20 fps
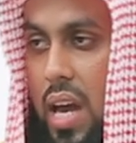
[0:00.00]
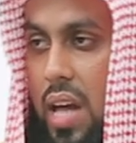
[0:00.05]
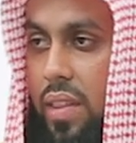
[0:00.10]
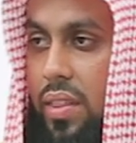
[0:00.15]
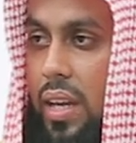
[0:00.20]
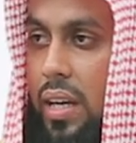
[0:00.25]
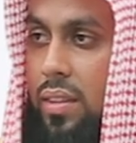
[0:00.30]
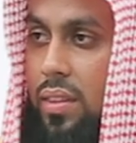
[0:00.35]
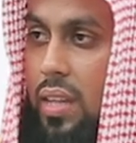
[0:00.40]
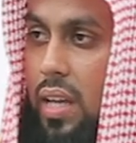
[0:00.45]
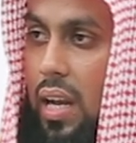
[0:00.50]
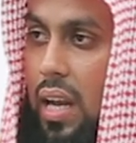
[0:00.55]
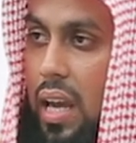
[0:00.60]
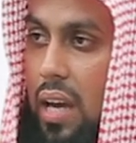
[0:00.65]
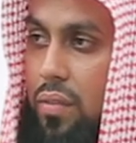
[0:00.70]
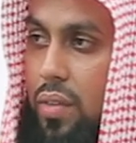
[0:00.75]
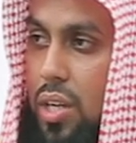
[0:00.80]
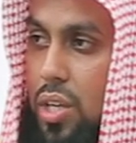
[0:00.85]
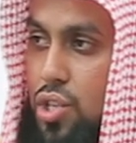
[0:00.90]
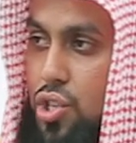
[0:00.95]
then the
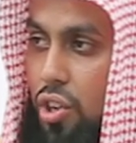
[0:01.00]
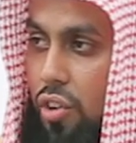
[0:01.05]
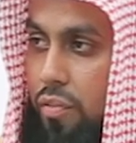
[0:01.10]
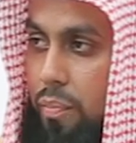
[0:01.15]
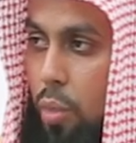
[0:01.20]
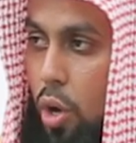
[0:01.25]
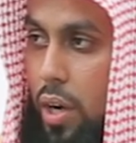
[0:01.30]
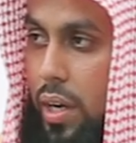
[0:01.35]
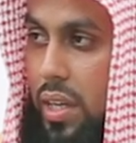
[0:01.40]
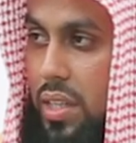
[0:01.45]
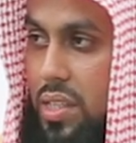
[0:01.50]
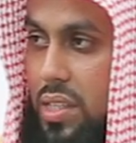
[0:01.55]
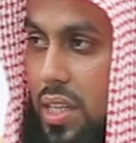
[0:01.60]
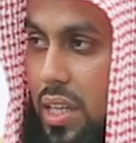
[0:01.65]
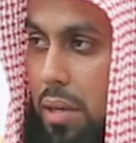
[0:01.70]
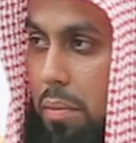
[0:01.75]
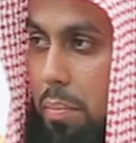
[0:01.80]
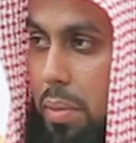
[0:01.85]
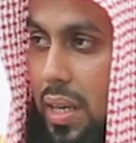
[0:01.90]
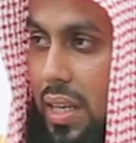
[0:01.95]
levels of
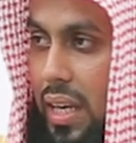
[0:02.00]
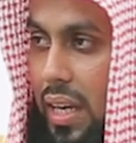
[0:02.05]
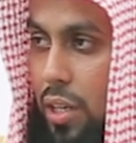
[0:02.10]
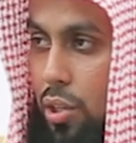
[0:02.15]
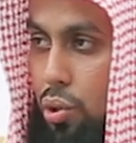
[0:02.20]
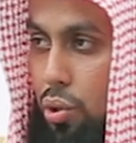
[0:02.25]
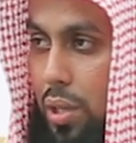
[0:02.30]
modesty begin